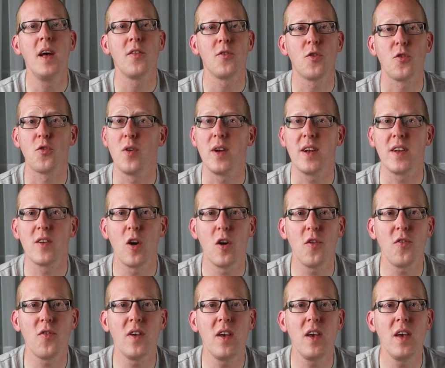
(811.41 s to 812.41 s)
to drink
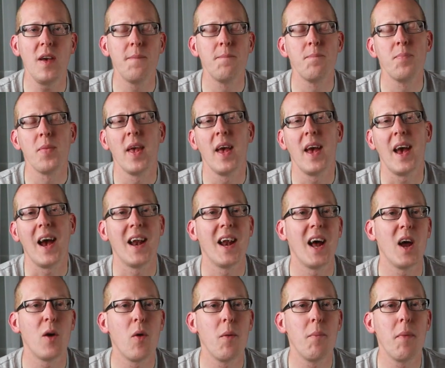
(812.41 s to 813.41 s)
coffee, and
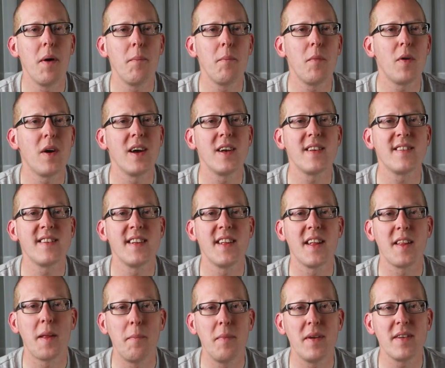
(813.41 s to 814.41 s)
I remember I
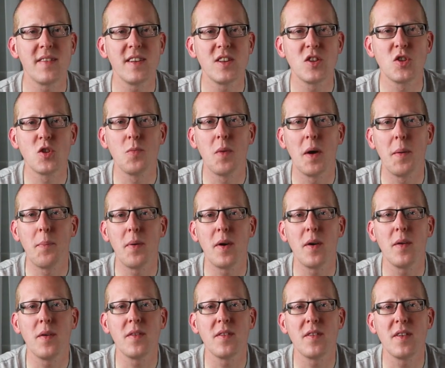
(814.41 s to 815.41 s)
sent a message to my
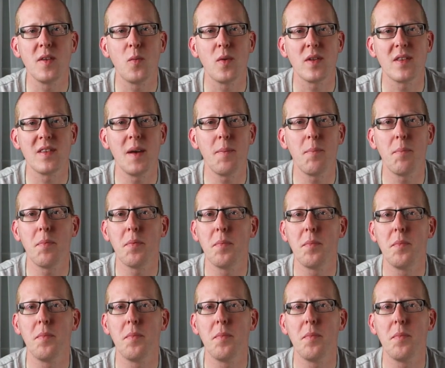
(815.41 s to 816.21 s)
parents in WhatsApp